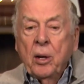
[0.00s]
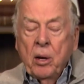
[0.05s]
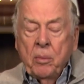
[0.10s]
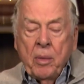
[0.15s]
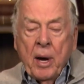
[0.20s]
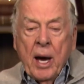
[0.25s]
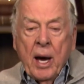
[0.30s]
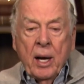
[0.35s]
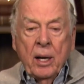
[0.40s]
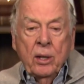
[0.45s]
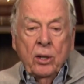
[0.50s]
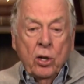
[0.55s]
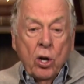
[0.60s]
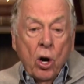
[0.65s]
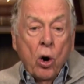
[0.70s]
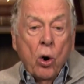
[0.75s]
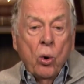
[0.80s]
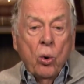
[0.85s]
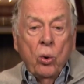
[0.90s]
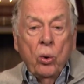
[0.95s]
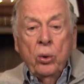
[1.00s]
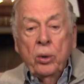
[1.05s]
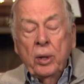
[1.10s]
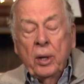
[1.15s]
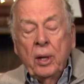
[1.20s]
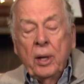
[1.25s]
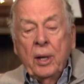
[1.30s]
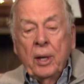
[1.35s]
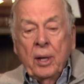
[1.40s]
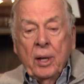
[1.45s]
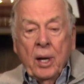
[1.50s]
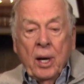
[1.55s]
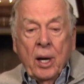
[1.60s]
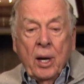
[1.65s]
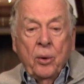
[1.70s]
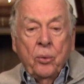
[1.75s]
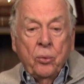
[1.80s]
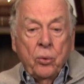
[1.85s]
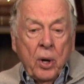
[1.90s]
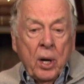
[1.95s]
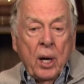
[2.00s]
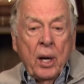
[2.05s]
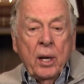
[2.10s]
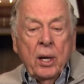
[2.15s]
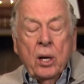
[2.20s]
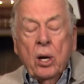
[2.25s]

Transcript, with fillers: about cold, uh, really